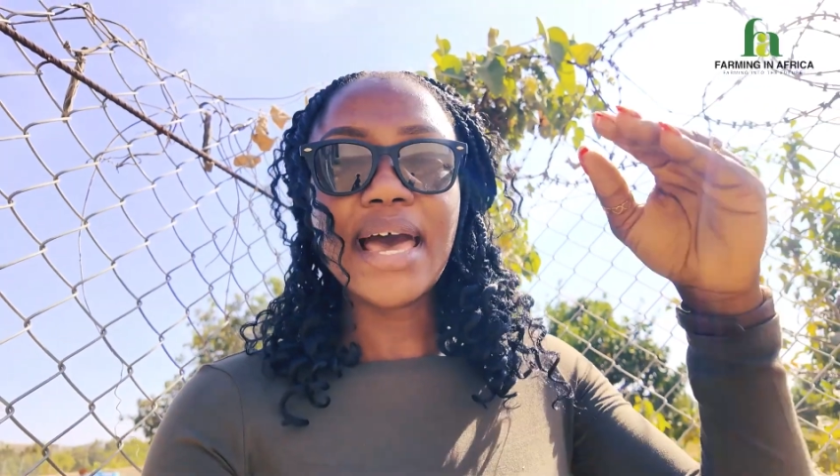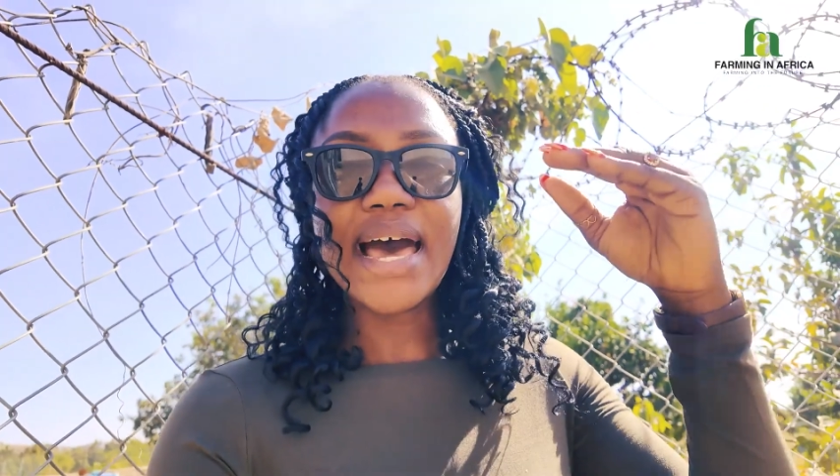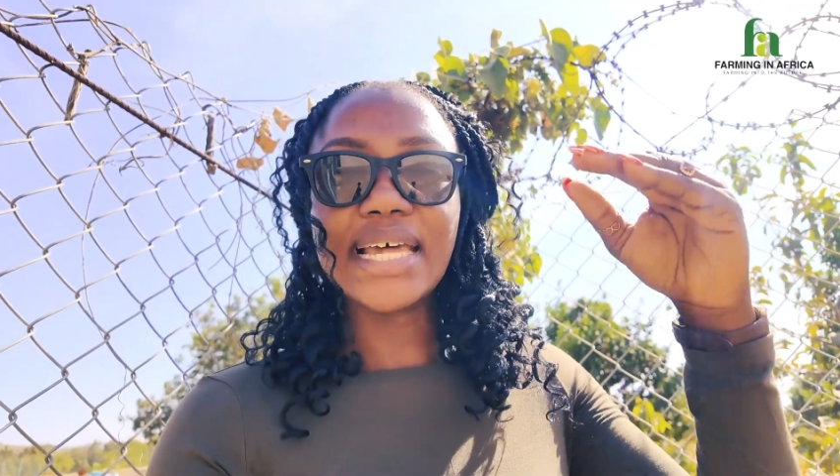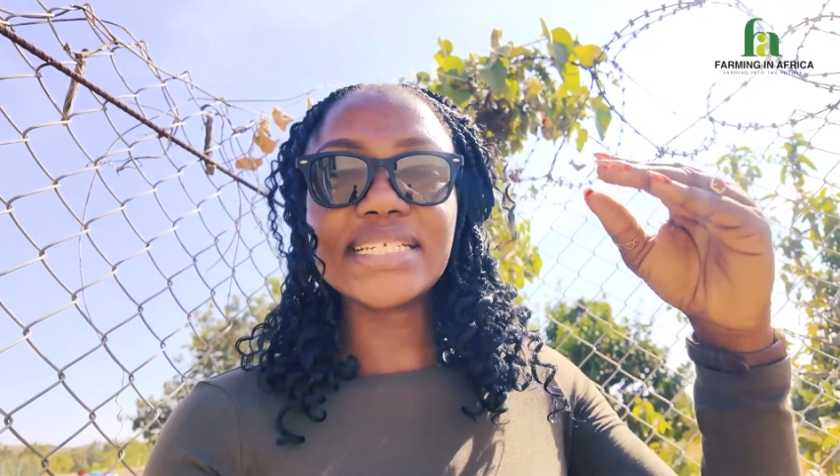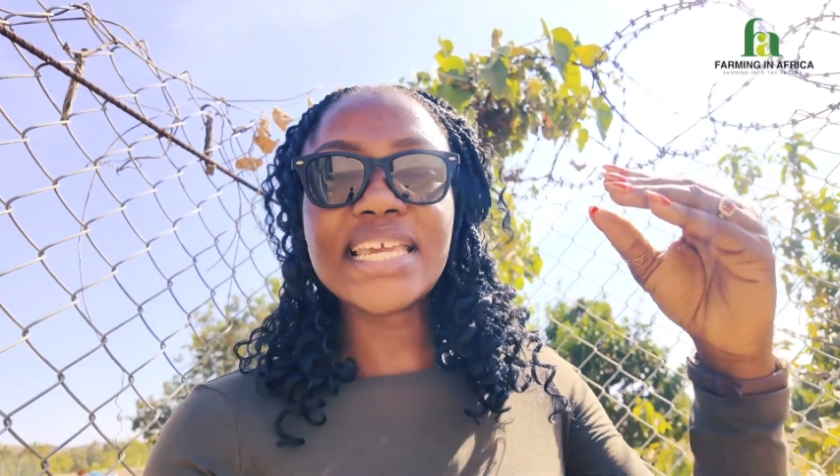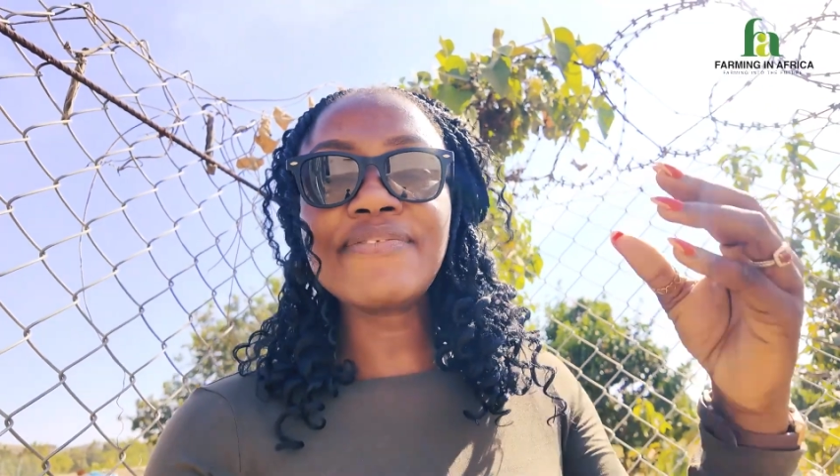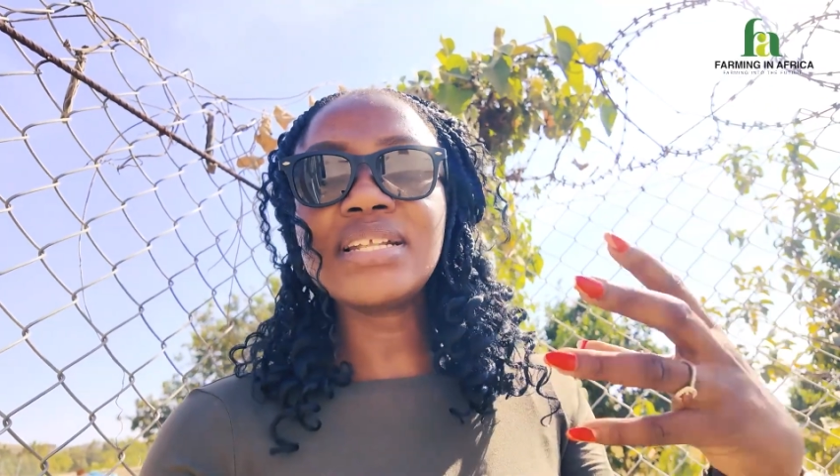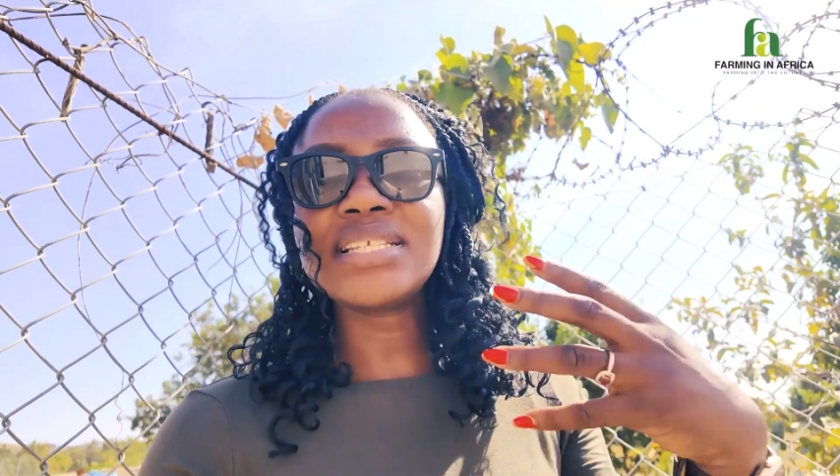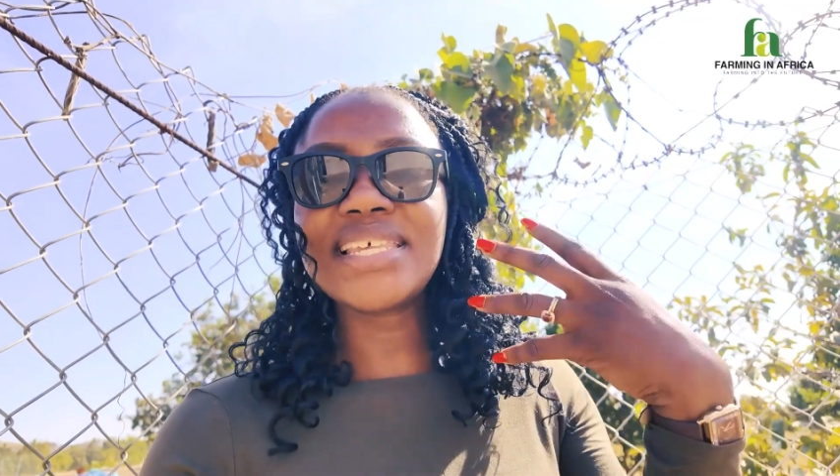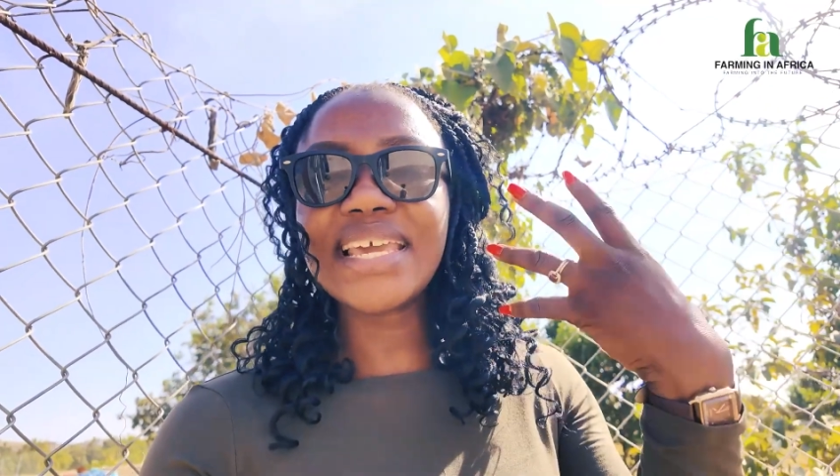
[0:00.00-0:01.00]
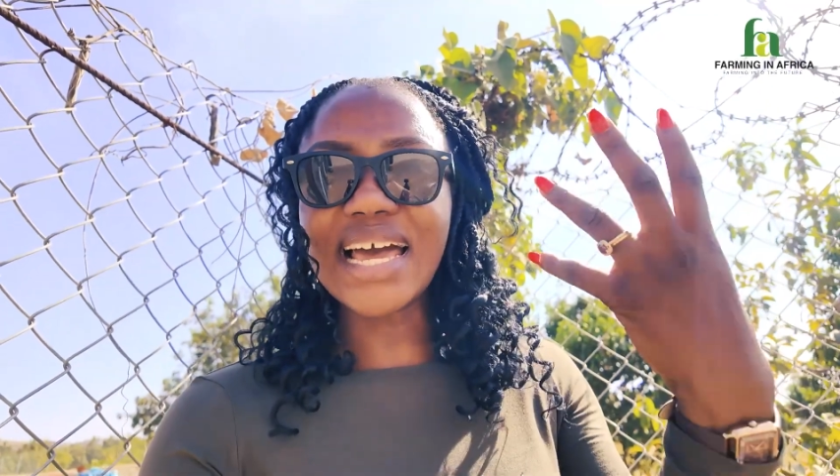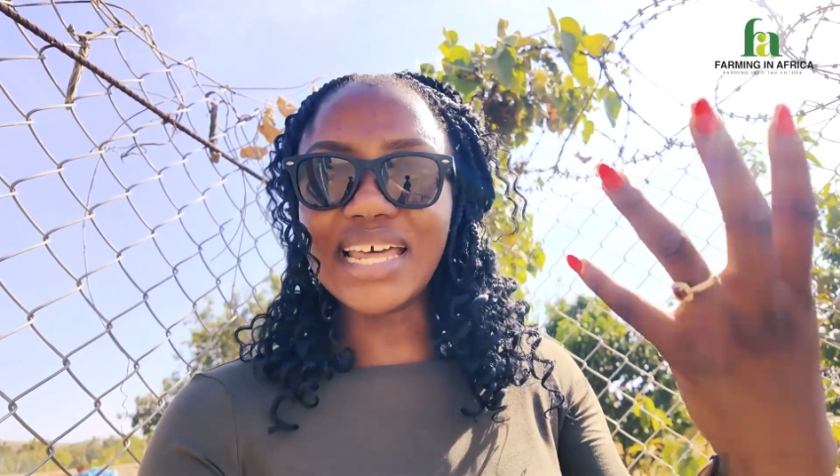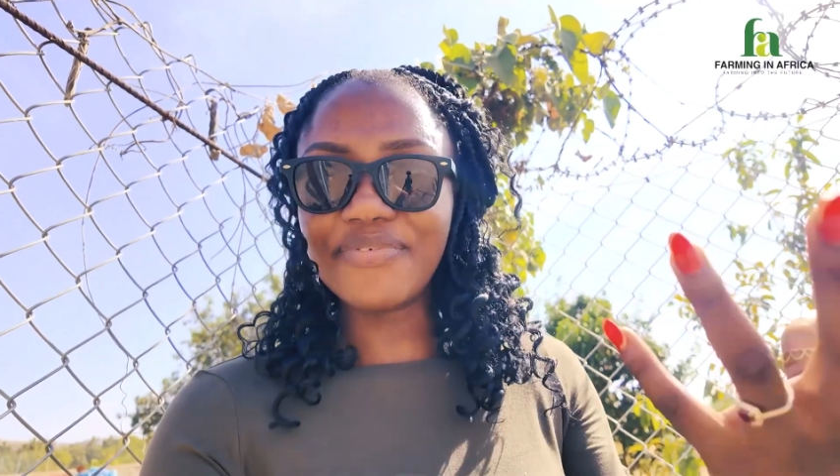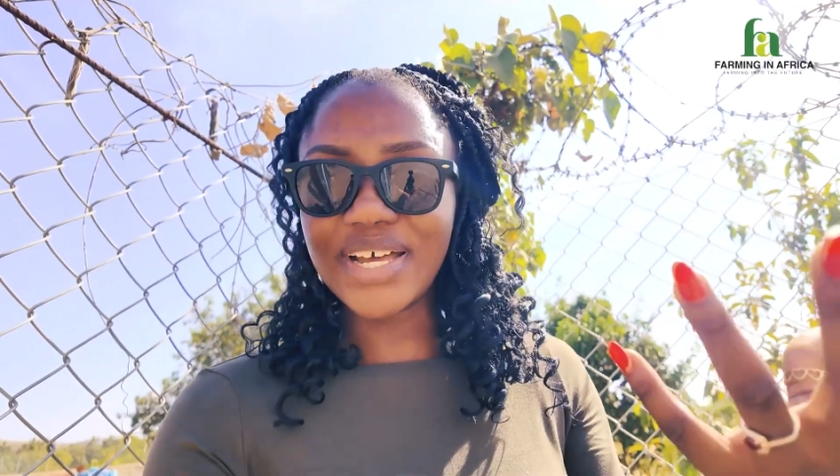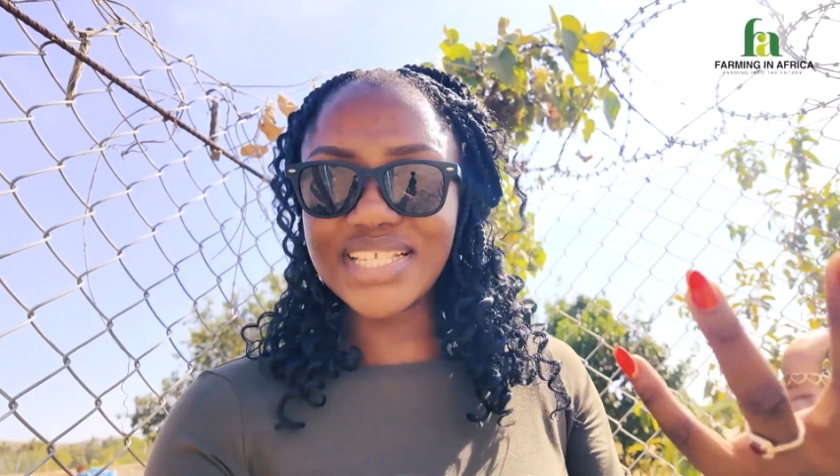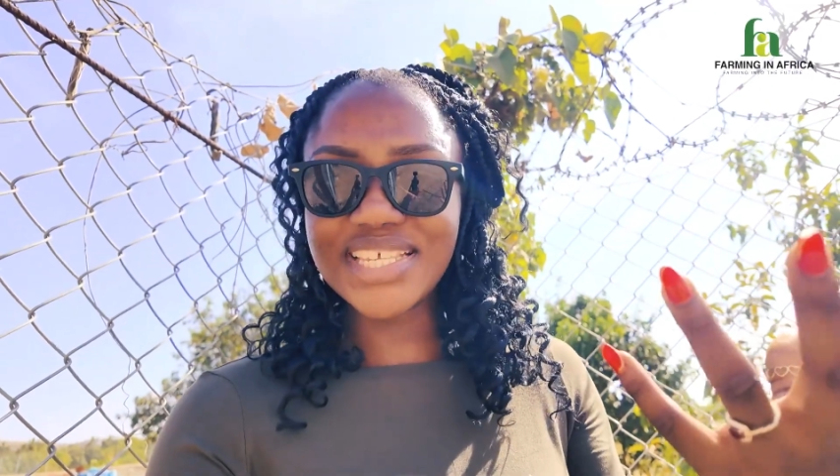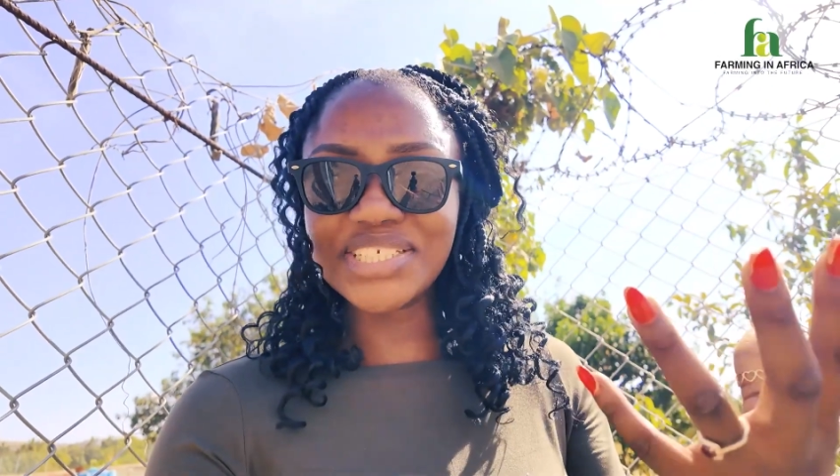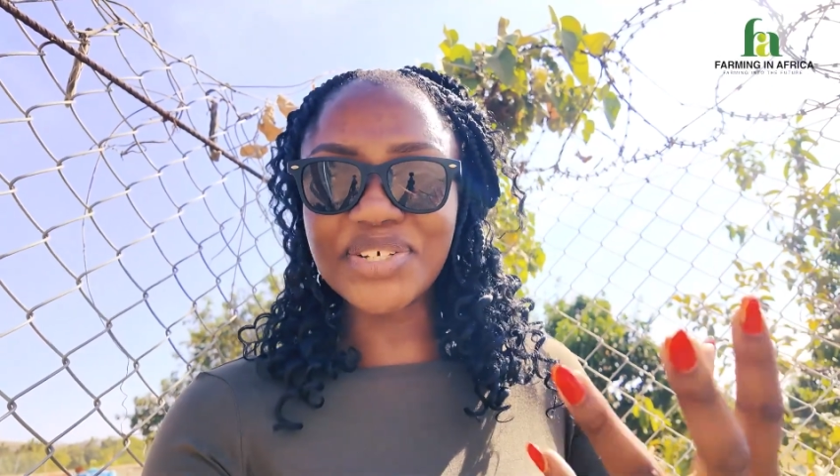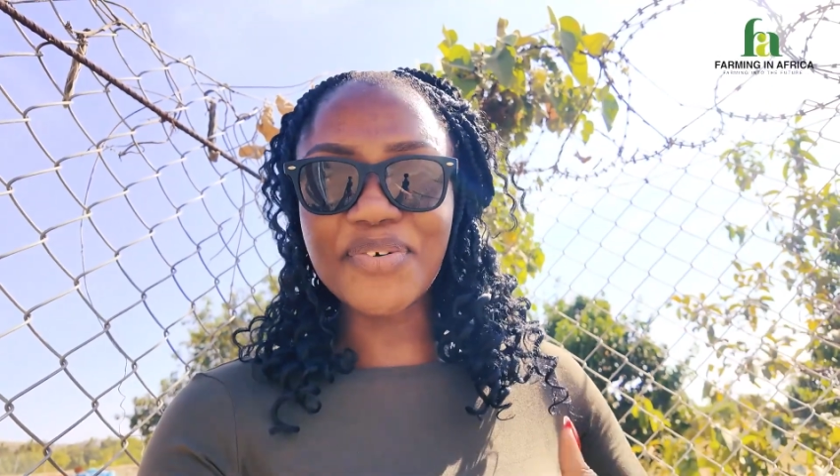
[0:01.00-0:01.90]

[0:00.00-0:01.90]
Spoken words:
and even take advantage